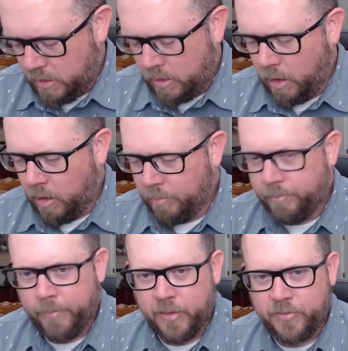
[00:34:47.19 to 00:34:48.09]
Um,
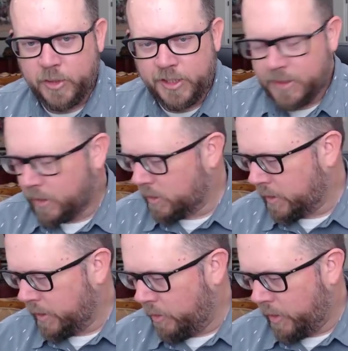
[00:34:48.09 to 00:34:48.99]
Mount Fuji stickers
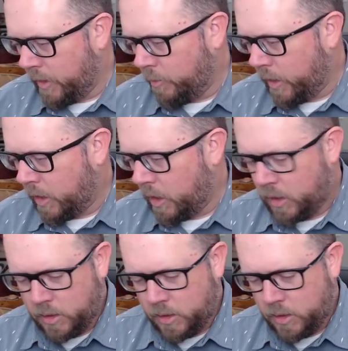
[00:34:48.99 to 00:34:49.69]
can go anywhere.